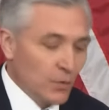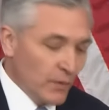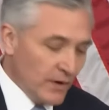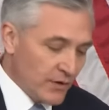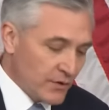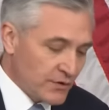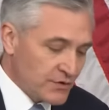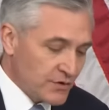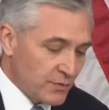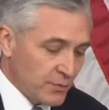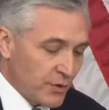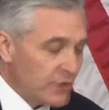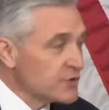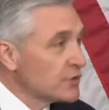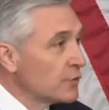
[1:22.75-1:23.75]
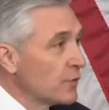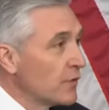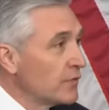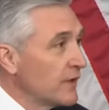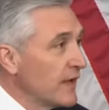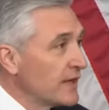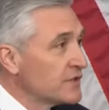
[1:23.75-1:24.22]
we heard some personal
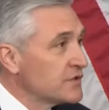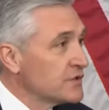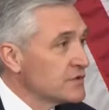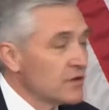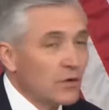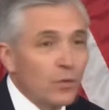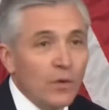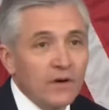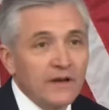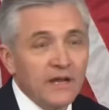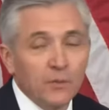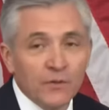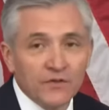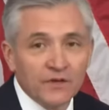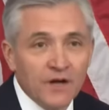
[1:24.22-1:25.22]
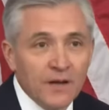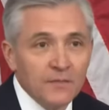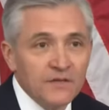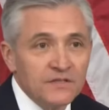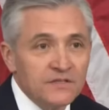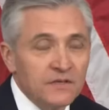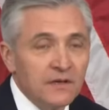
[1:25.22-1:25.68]
reflections on working with
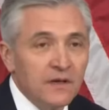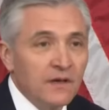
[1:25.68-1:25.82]
Thomas